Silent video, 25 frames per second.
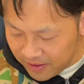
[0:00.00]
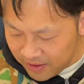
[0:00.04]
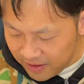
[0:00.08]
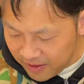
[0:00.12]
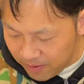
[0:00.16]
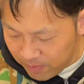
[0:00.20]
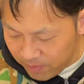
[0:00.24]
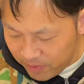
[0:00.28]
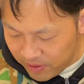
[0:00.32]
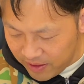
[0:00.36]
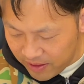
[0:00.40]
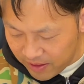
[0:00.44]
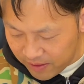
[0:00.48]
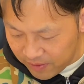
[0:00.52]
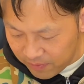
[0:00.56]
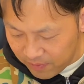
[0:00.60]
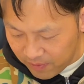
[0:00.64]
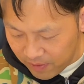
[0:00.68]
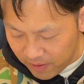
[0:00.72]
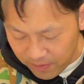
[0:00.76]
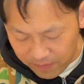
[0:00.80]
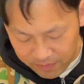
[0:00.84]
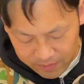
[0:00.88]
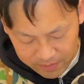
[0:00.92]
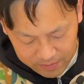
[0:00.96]
It's a
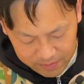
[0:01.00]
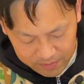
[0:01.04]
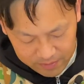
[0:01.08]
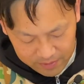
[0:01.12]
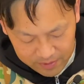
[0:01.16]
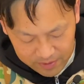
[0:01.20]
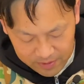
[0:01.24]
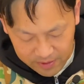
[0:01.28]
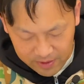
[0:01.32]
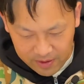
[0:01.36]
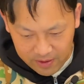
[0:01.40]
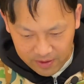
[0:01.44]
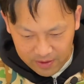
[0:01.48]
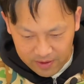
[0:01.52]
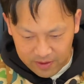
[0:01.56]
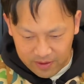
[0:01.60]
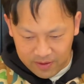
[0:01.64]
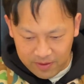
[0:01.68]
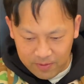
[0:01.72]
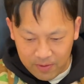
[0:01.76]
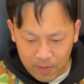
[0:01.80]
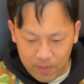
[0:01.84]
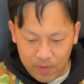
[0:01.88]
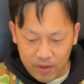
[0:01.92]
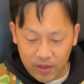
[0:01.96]
PS5 though.
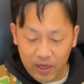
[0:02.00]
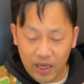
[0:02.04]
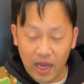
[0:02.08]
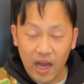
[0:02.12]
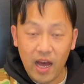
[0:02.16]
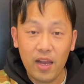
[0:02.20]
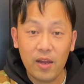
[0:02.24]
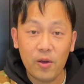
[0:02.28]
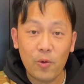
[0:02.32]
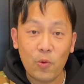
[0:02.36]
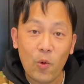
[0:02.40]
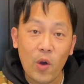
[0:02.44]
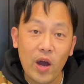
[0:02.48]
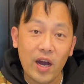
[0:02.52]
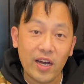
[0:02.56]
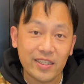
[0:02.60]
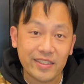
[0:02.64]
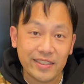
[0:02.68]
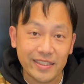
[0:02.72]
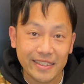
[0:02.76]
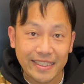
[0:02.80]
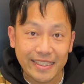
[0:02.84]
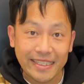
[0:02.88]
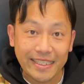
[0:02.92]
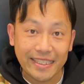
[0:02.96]
I mean,
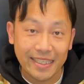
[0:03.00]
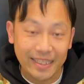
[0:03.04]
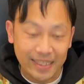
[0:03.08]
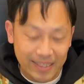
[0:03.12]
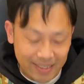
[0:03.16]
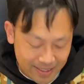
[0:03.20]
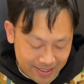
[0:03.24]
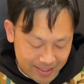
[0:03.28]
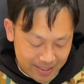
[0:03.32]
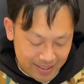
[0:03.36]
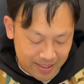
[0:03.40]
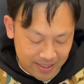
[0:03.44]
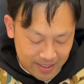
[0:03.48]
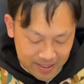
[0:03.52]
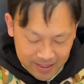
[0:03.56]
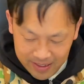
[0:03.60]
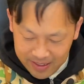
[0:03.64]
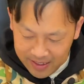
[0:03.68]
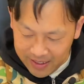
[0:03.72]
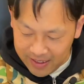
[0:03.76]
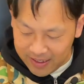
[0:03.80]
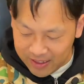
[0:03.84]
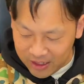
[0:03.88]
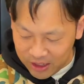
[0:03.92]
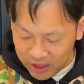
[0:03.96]
color-wise,
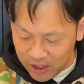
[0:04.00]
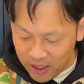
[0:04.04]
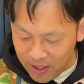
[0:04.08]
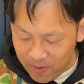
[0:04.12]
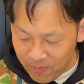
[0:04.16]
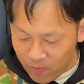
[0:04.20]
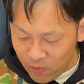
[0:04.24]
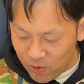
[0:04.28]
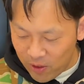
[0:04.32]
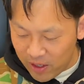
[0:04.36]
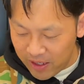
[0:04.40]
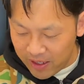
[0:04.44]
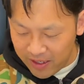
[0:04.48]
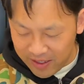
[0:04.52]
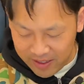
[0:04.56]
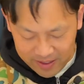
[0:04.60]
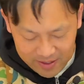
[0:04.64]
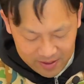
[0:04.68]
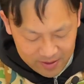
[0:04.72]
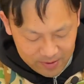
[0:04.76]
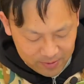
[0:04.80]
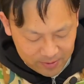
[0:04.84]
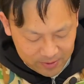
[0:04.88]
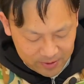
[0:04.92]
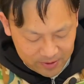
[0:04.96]
in the shape wise, it
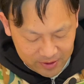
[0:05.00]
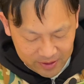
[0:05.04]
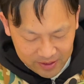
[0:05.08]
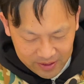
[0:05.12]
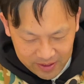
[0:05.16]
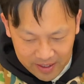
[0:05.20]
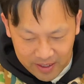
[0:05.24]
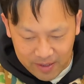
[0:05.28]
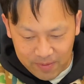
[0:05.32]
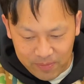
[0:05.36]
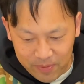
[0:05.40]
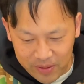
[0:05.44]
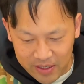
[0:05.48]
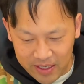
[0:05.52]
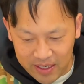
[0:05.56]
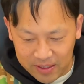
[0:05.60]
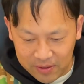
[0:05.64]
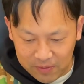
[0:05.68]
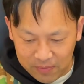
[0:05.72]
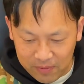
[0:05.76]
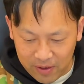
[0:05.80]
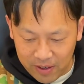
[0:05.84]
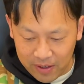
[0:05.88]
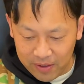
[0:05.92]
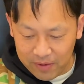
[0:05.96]
looks like
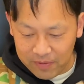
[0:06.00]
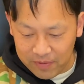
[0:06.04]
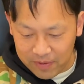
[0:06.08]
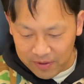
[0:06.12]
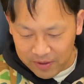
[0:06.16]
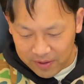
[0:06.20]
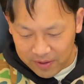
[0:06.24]
PS5.